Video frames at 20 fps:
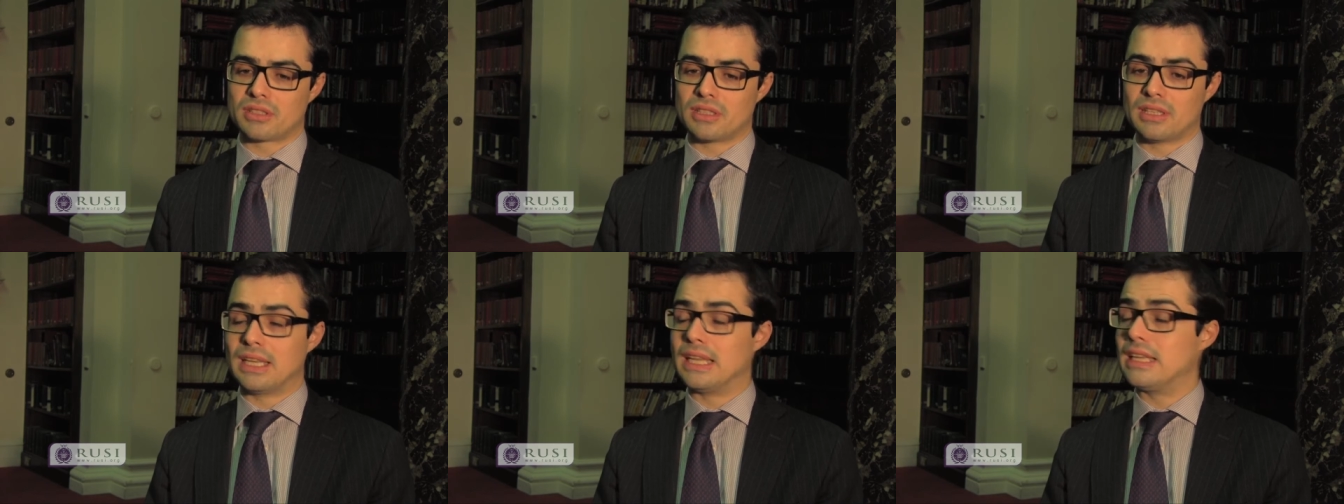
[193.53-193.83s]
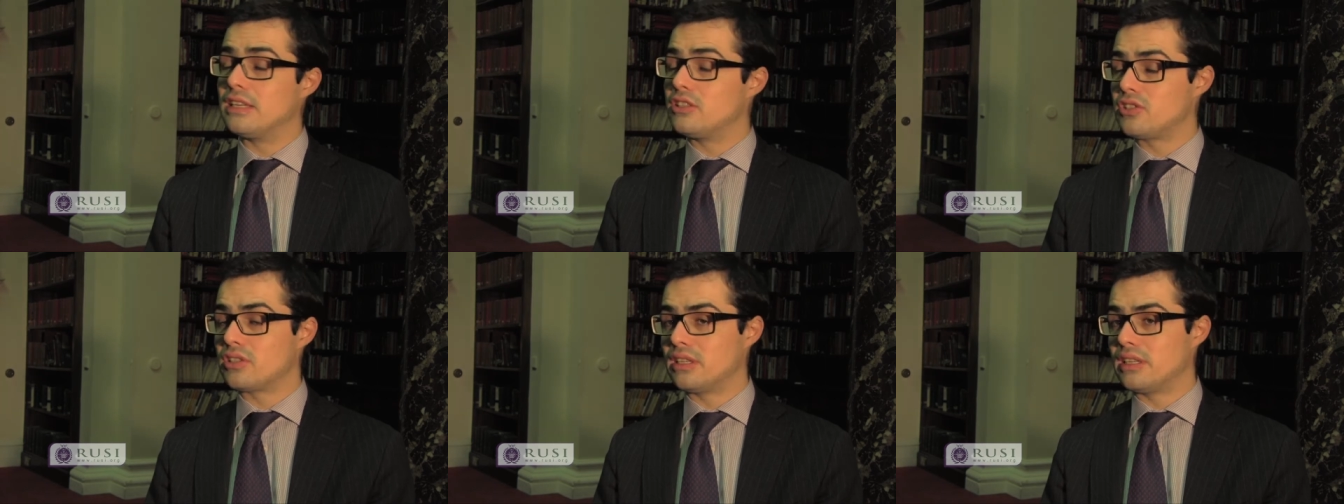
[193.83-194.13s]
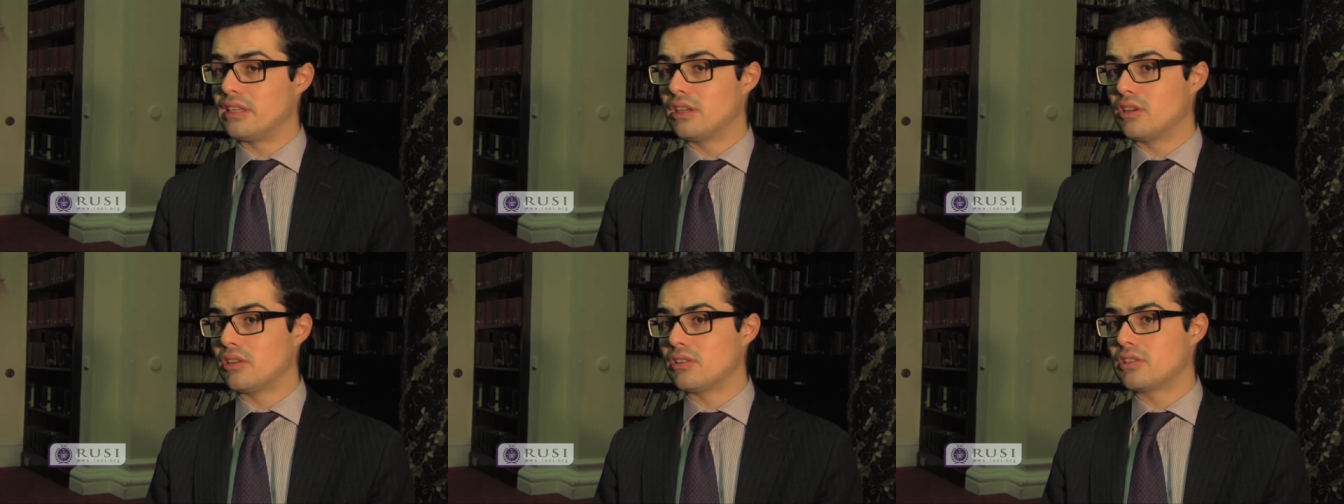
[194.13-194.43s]

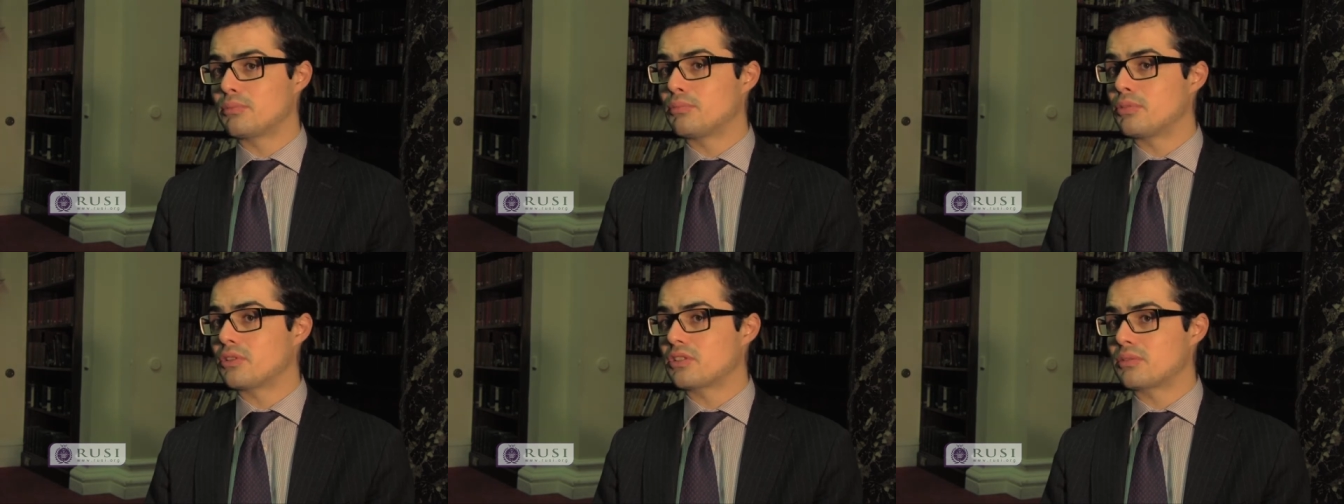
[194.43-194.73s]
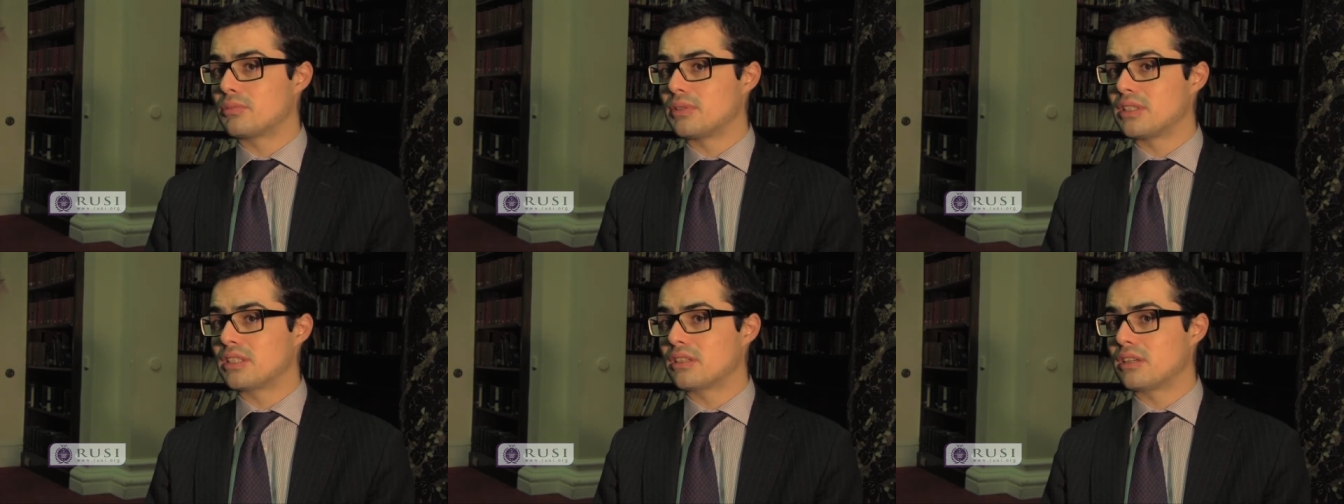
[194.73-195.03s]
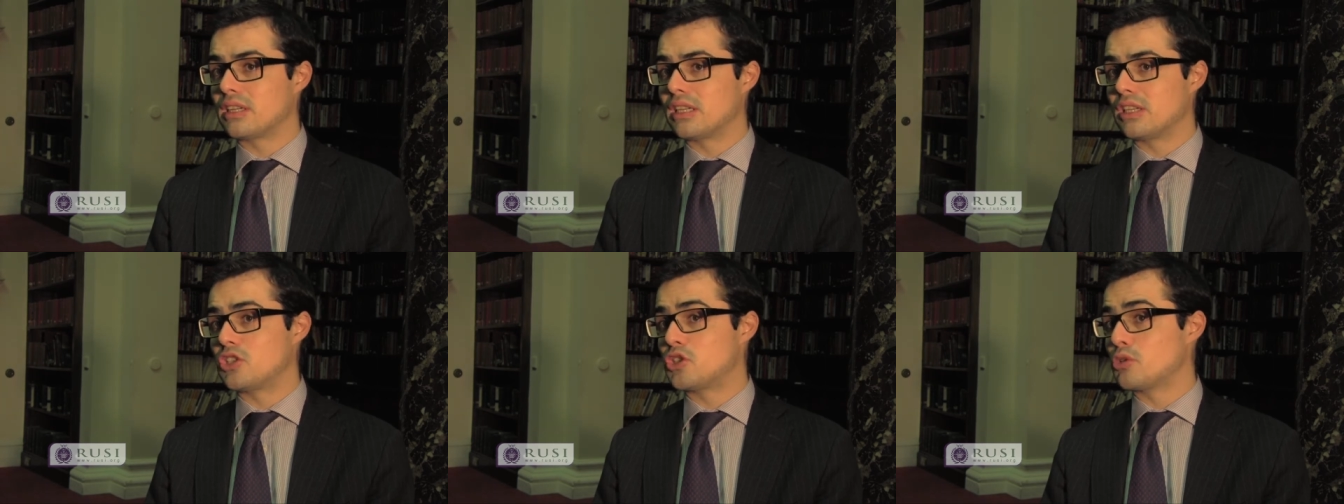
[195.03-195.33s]
allegedly going to possibly
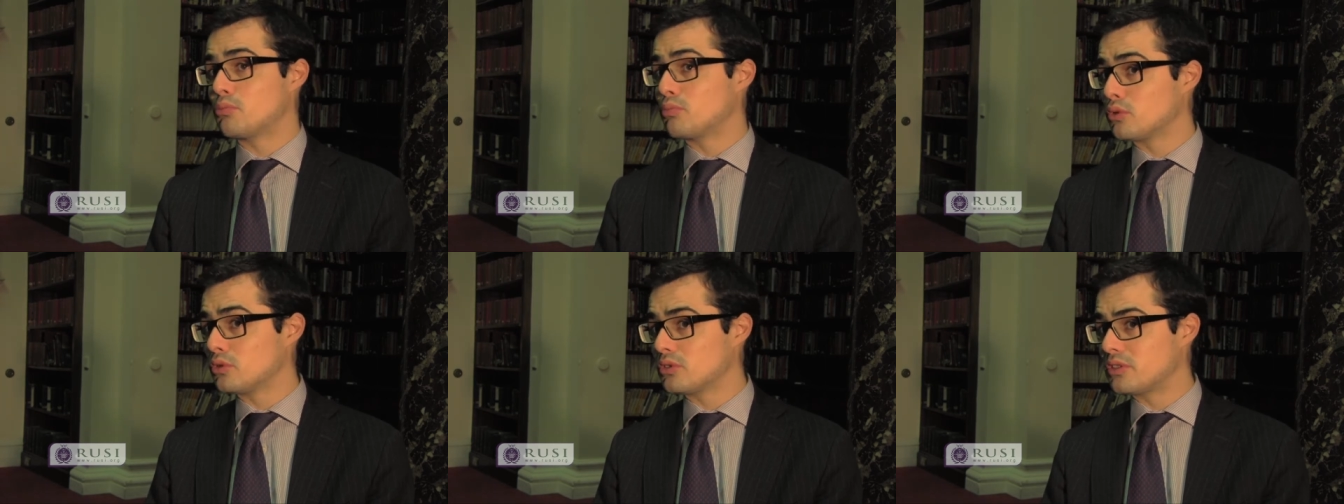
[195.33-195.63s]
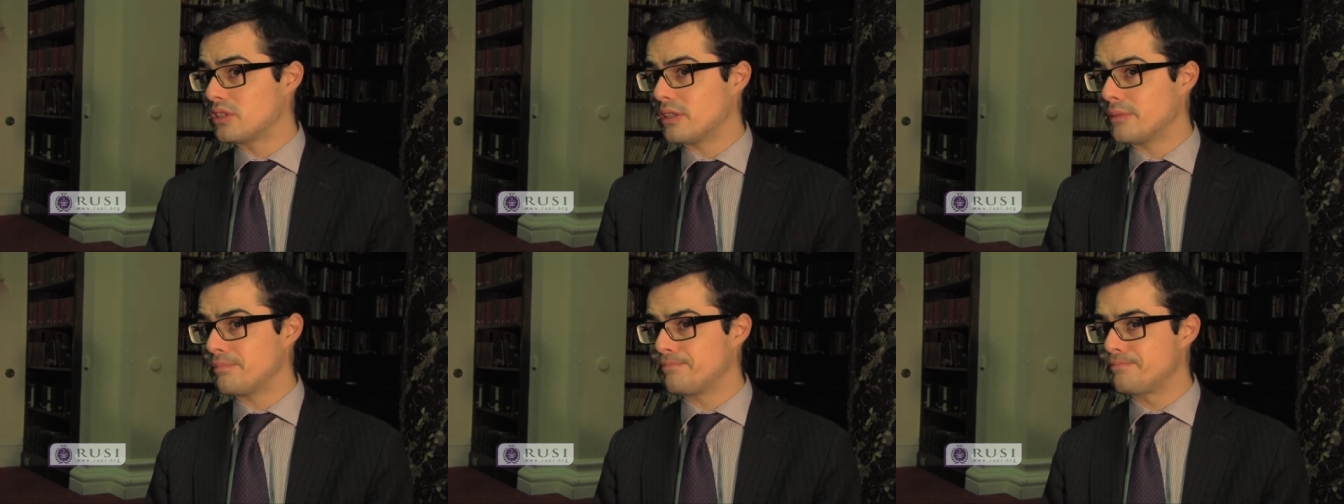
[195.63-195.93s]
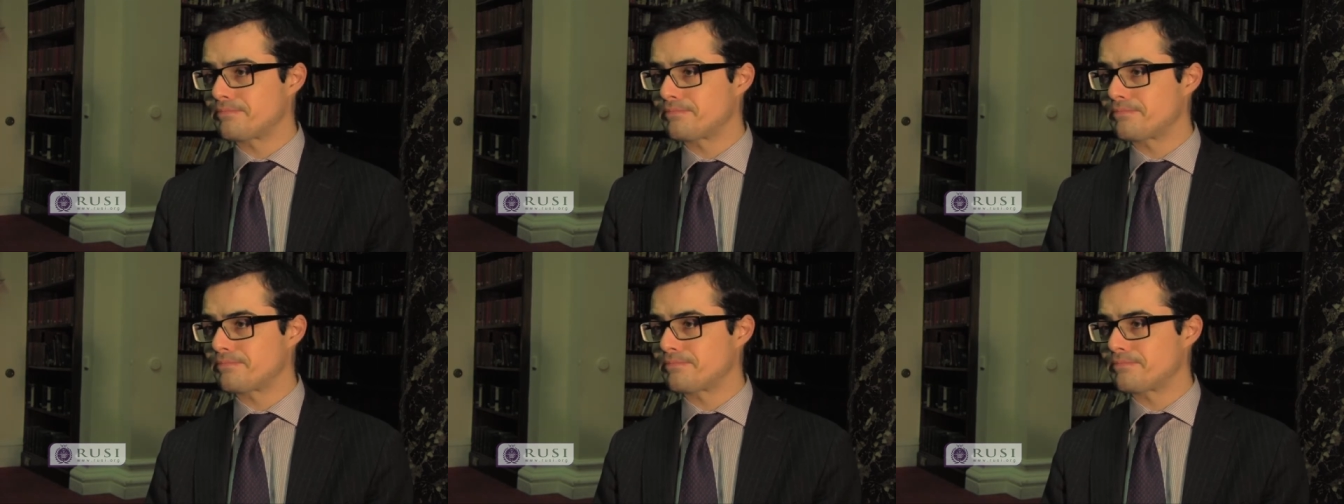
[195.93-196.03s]
target Gibraltar.